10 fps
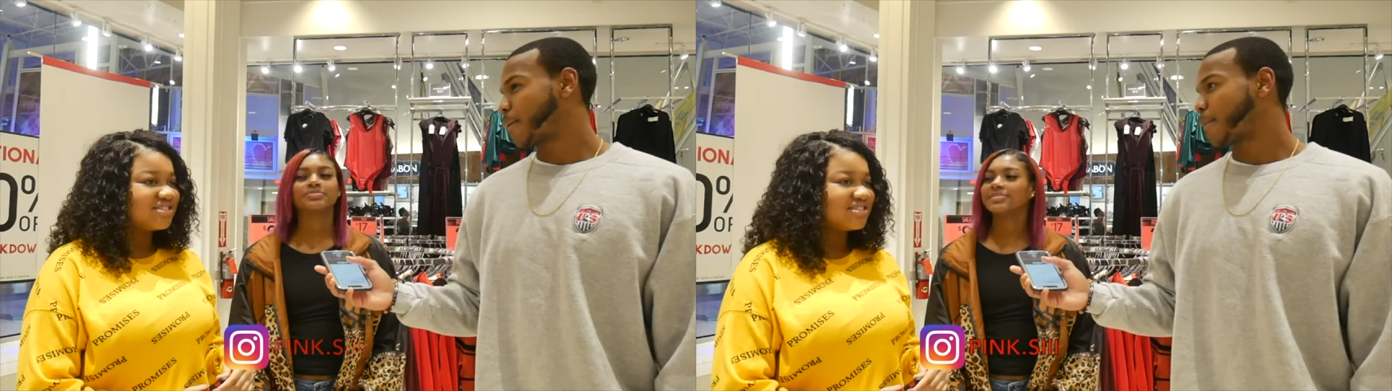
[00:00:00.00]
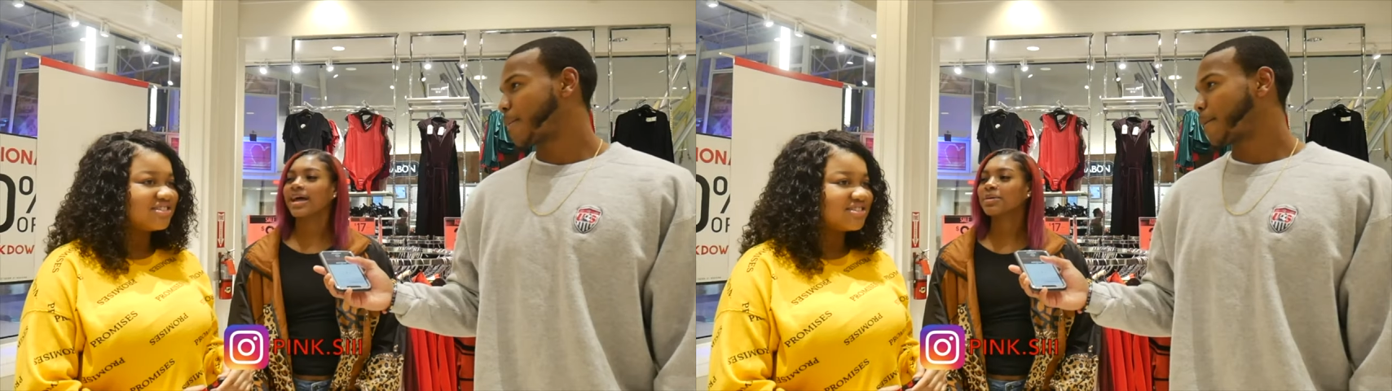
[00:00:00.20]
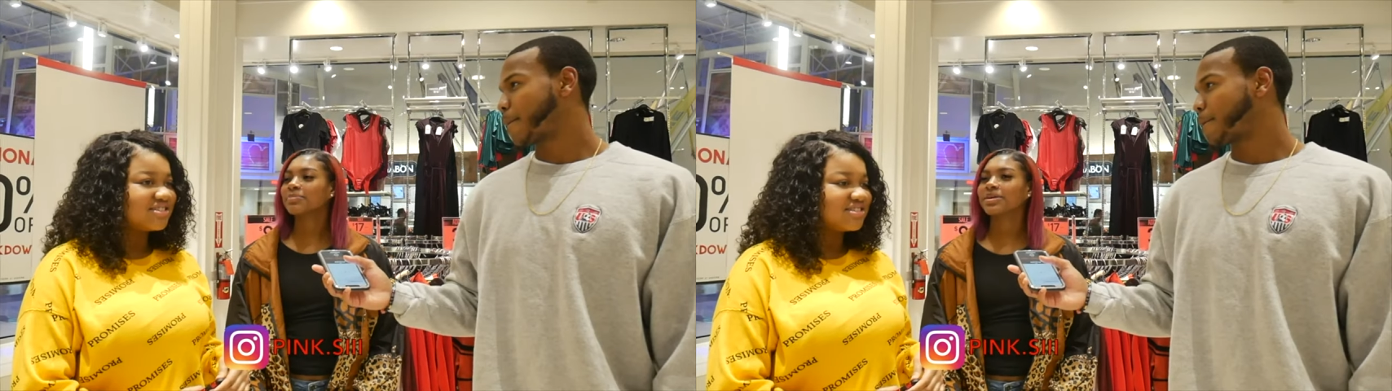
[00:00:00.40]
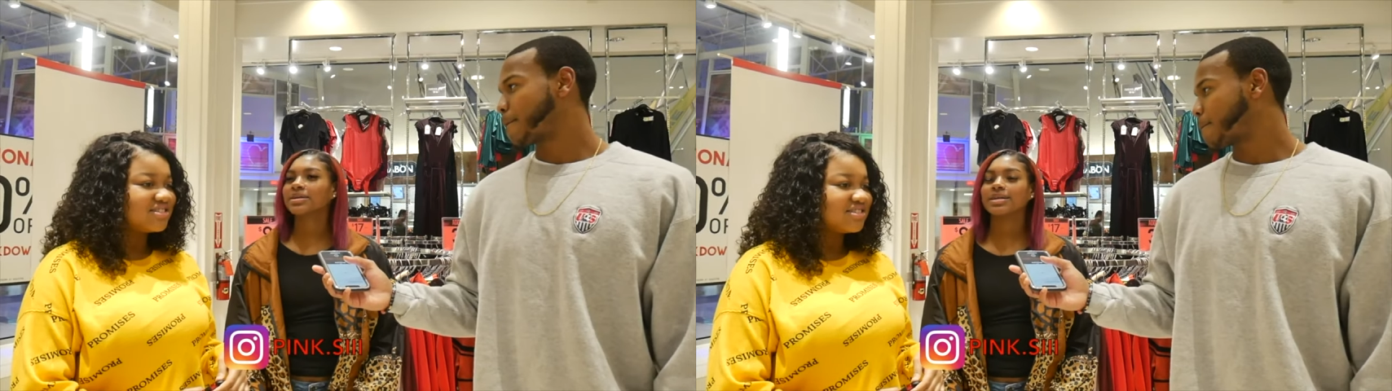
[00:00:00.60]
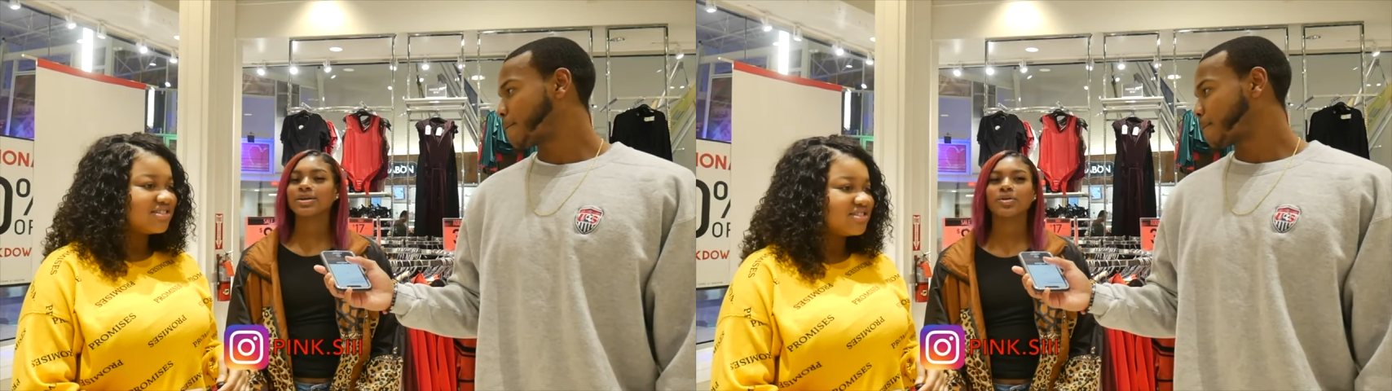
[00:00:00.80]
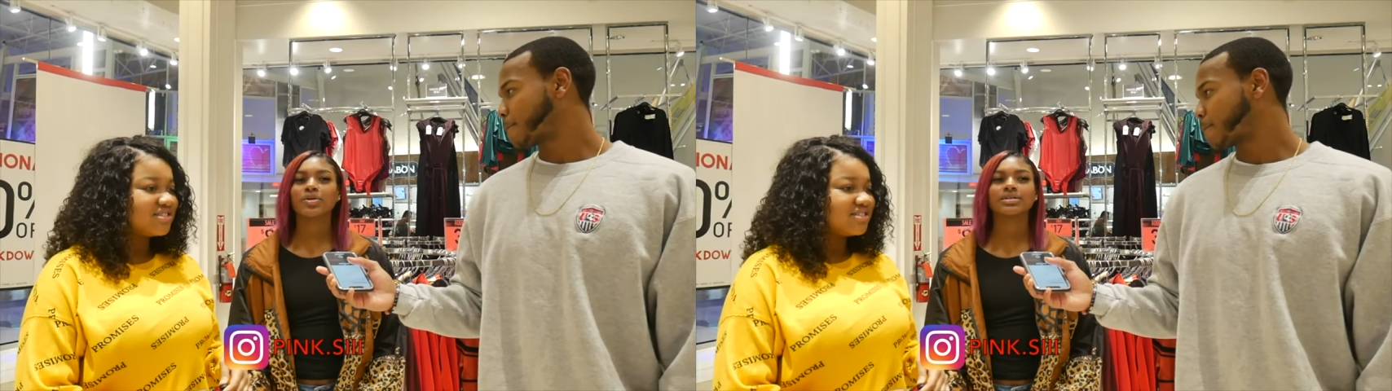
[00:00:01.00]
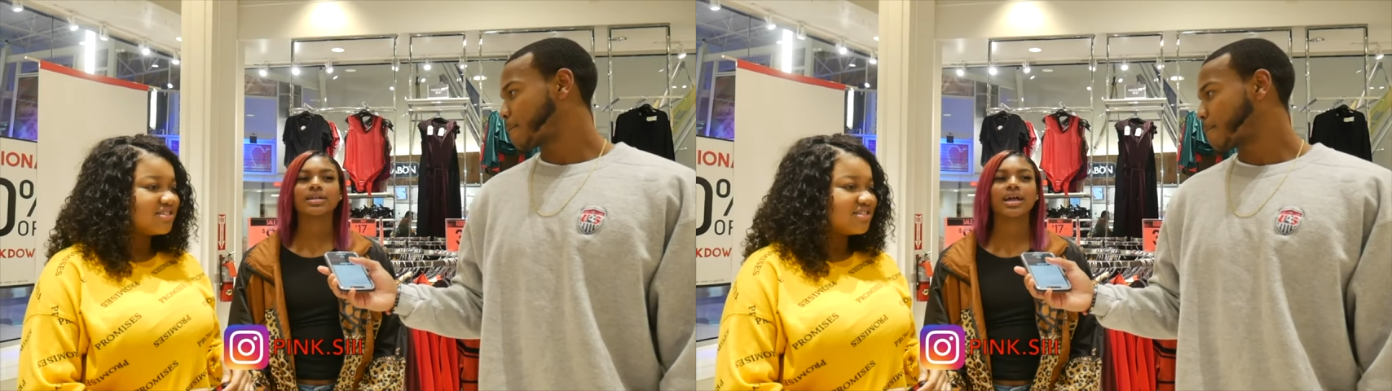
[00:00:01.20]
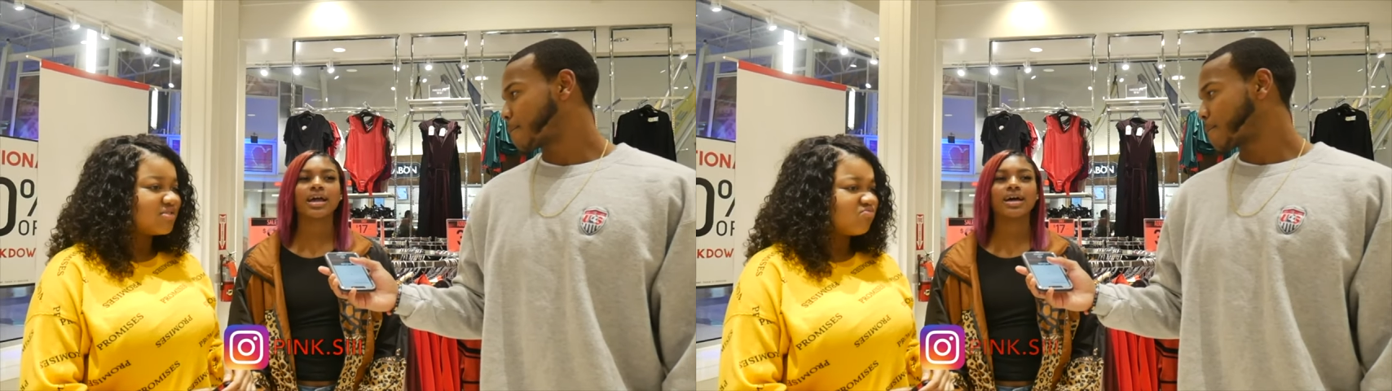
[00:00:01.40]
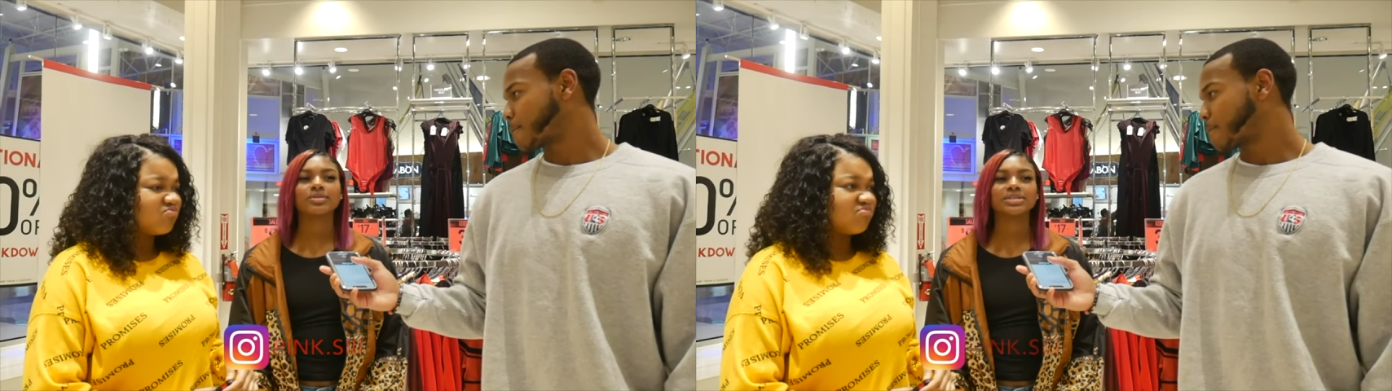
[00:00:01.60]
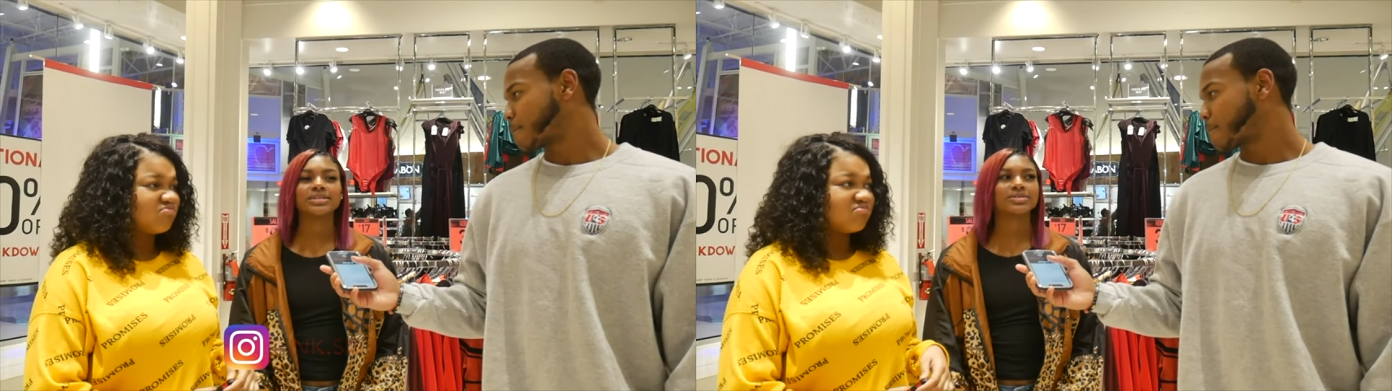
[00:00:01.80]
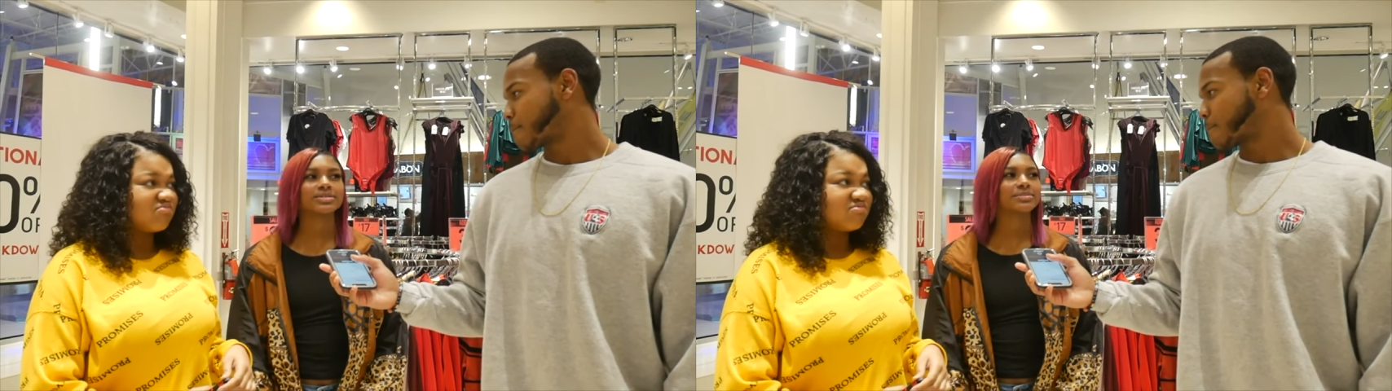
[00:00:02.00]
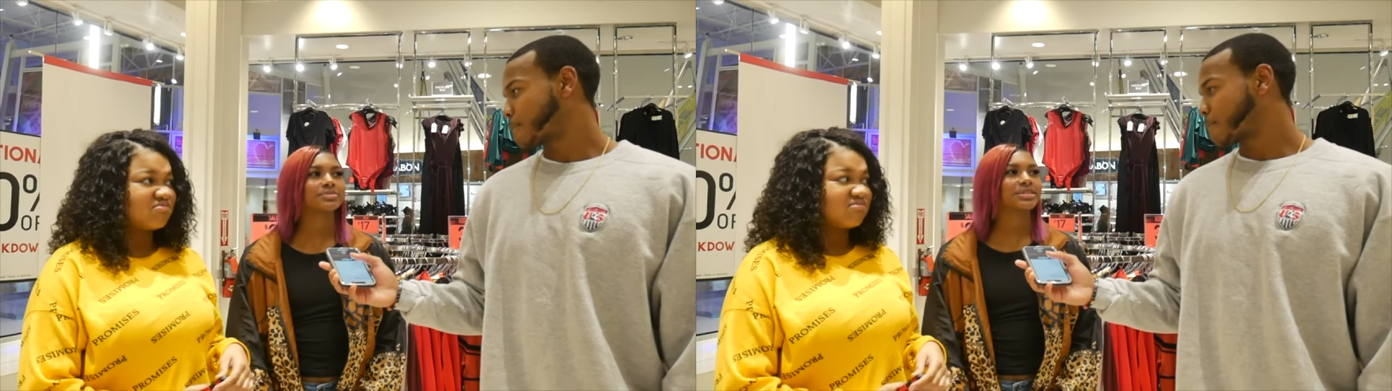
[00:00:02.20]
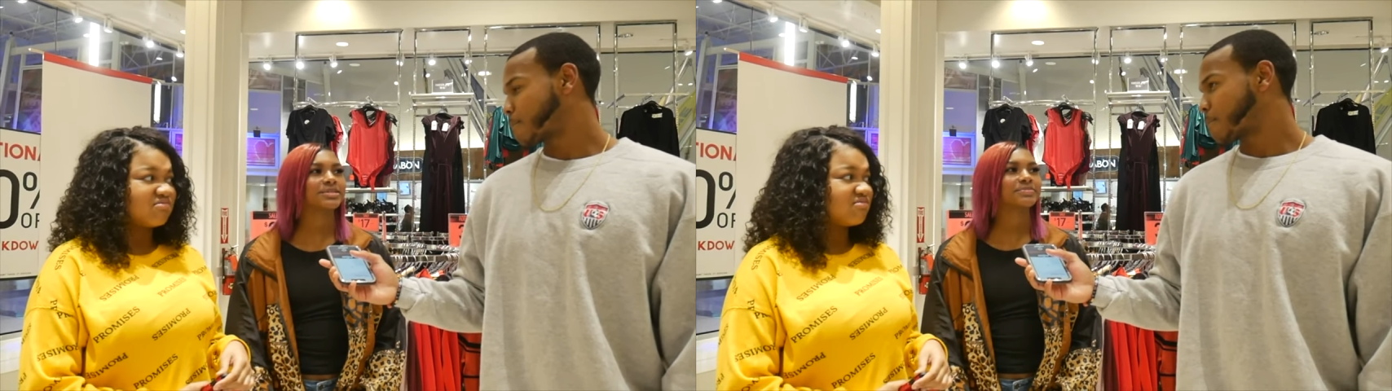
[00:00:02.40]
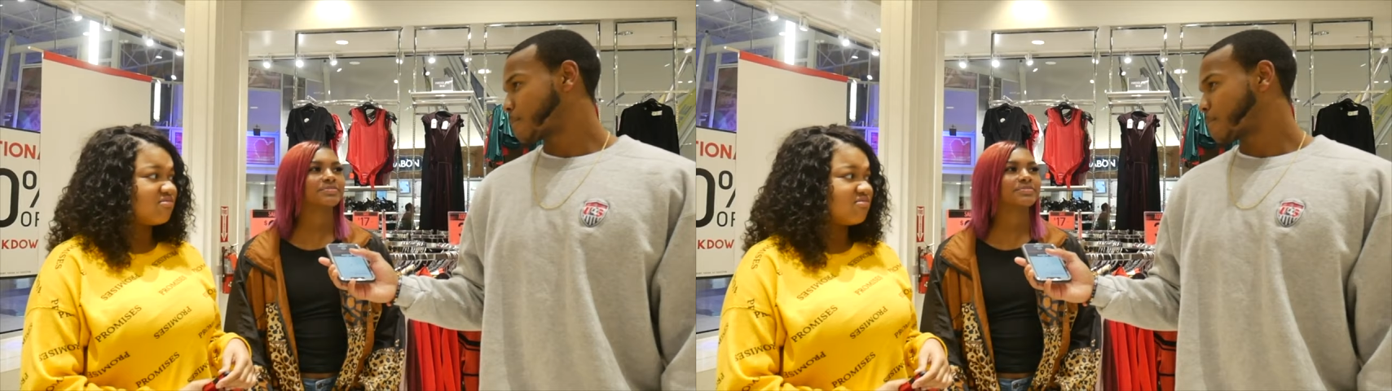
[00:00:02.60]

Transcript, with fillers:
Speaker 1: Like a picnic or like out to eat or something.